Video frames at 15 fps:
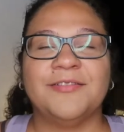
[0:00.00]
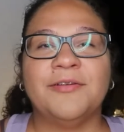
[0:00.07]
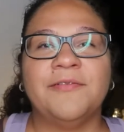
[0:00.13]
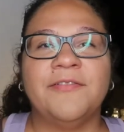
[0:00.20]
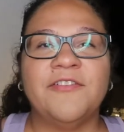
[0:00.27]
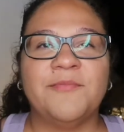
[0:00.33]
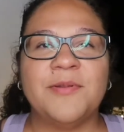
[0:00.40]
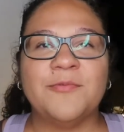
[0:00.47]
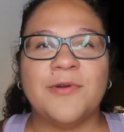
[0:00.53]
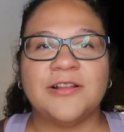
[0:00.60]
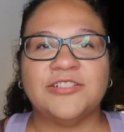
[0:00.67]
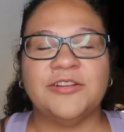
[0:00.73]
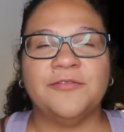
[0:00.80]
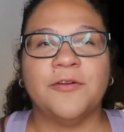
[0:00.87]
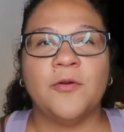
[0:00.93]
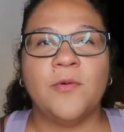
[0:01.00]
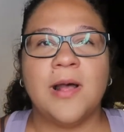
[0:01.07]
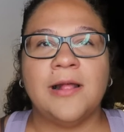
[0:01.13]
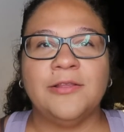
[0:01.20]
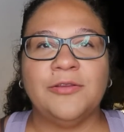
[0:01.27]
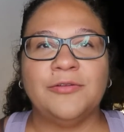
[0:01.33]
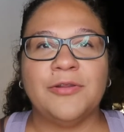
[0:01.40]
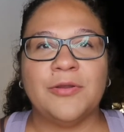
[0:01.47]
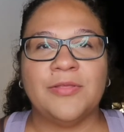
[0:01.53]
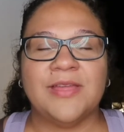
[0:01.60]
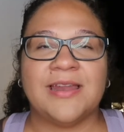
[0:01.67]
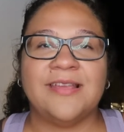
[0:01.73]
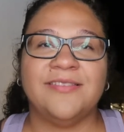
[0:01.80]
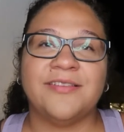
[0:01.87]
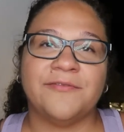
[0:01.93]
So if you've been watching for a while, you'll know
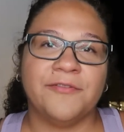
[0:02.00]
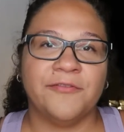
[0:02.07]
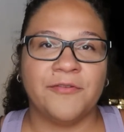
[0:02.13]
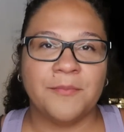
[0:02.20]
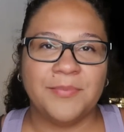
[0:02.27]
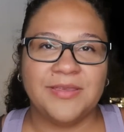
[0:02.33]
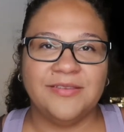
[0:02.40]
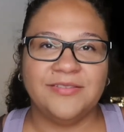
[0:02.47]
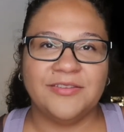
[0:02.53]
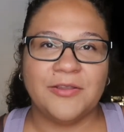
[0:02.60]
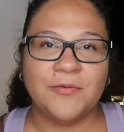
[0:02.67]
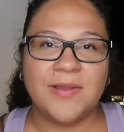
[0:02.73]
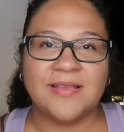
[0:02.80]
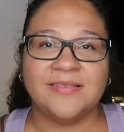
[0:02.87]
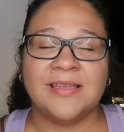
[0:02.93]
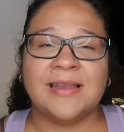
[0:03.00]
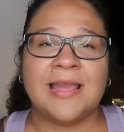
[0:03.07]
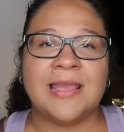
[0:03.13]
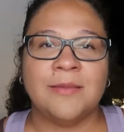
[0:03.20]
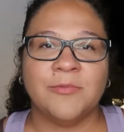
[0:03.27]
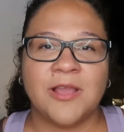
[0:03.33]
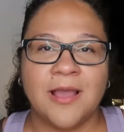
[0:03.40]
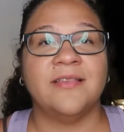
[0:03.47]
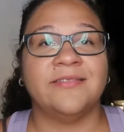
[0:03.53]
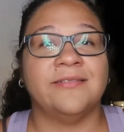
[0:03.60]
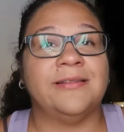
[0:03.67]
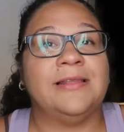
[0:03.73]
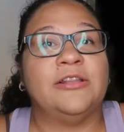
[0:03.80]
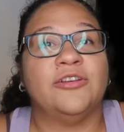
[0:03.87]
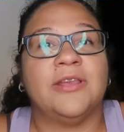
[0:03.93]
that I suffer from PCOS and I am
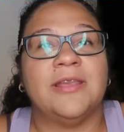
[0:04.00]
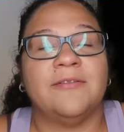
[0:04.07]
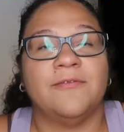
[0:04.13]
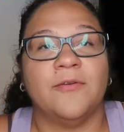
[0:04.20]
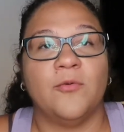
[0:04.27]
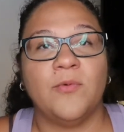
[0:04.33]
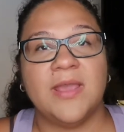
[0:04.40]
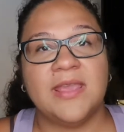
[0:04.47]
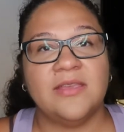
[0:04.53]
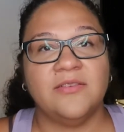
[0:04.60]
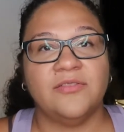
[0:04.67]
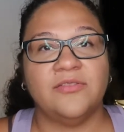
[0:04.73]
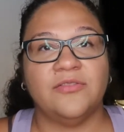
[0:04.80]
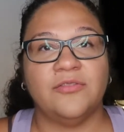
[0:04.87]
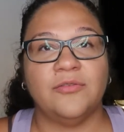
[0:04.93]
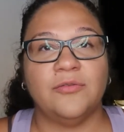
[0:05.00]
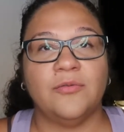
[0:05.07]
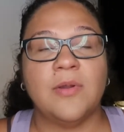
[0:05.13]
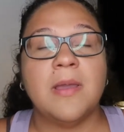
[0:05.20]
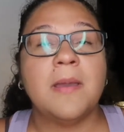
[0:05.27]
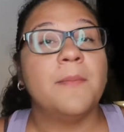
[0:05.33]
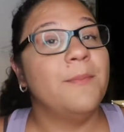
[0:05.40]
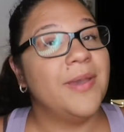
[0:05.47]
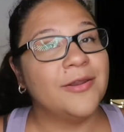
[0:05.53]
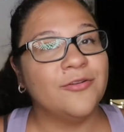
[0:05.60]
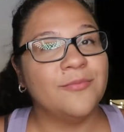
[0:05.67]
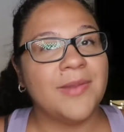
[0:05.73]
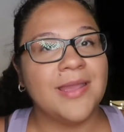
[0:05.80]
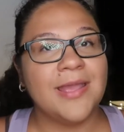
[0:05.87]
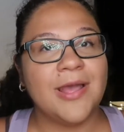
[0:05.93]
constantly looking for ways to
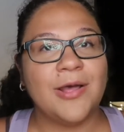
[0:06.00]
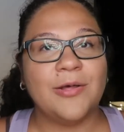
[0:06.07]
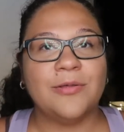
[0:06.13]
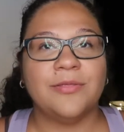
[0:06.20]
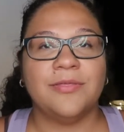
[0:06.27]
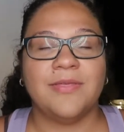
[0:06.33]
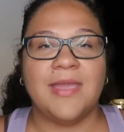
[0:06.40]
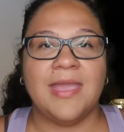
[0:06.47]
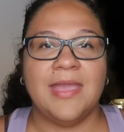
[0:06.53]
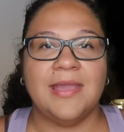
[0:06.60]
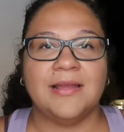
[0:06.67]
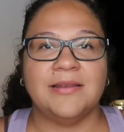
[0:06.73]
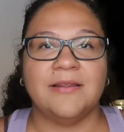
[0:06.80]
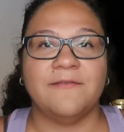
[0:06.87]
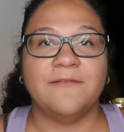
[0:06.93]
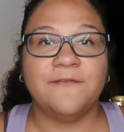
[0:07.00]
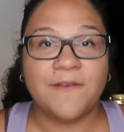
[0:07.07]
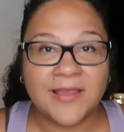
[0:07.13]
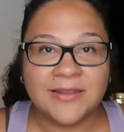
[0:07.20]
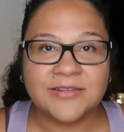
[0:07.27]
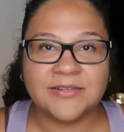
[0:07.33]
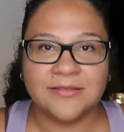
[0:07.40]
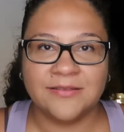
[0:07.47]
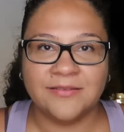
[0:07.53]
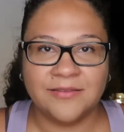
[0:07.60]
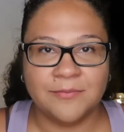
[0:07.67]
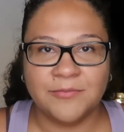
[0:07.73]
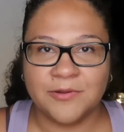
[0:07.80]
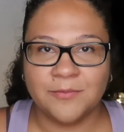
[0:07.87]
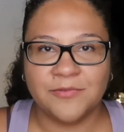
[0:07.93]
better my health and fight the
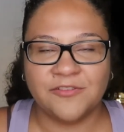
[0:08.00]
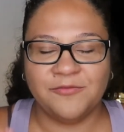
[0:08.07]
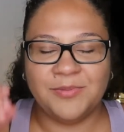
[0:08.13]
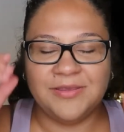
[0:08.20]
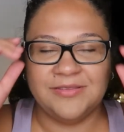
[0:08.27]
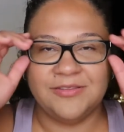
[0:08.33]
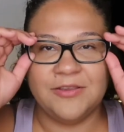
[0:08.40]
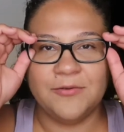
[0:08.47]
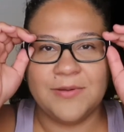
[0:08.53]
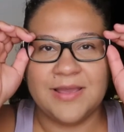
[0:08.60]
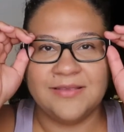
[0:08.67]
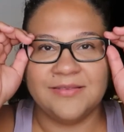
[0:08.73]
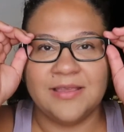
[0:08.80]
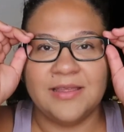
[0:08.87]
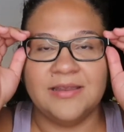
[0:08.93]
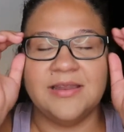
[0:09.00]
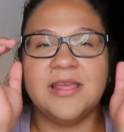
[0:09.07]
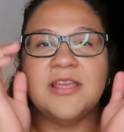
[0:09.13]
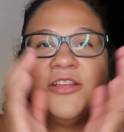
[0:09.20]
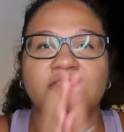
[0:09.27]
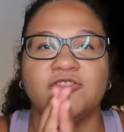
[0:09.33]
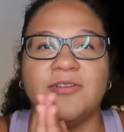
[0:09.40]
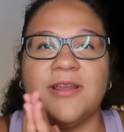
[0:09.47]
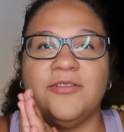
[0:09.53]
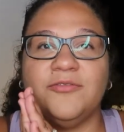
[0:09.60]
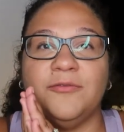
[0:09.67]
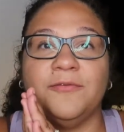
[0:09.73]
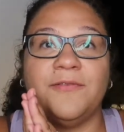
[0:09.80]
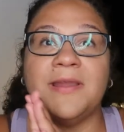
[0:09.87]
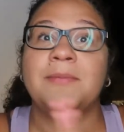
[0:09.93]
symptoms of PCOS and try
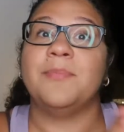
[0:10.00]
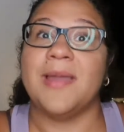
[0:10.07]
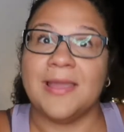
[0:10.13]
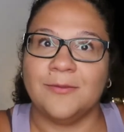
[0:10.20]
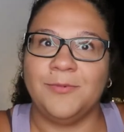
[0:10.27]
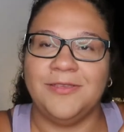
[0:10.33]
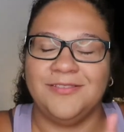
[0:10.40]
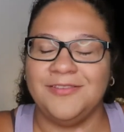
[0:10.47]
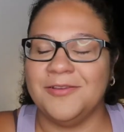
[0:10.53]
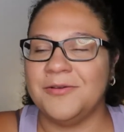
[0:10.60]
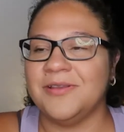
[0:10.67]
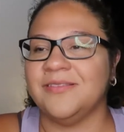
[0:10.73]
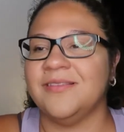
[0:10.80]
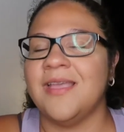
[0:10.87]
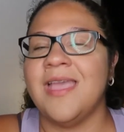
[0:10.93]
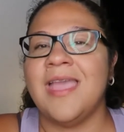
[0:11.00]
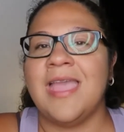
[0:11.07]
to fight back PCOS.